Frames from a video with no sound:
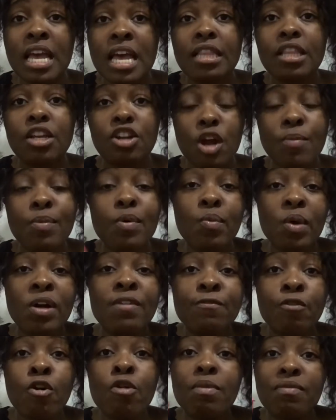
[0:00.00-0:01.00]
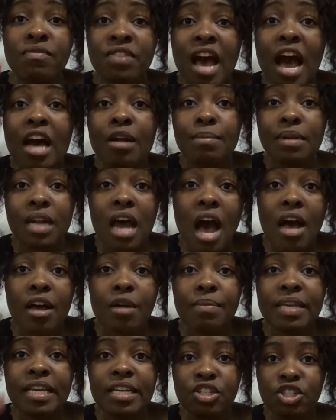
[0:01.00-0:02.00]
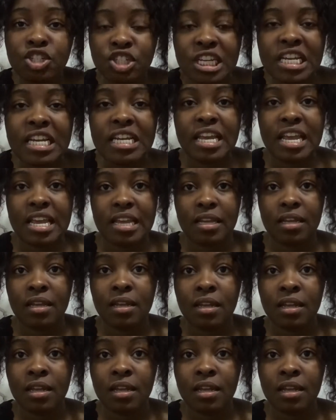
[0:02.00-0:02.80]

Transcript: the number one form of non-monogamy is cheating.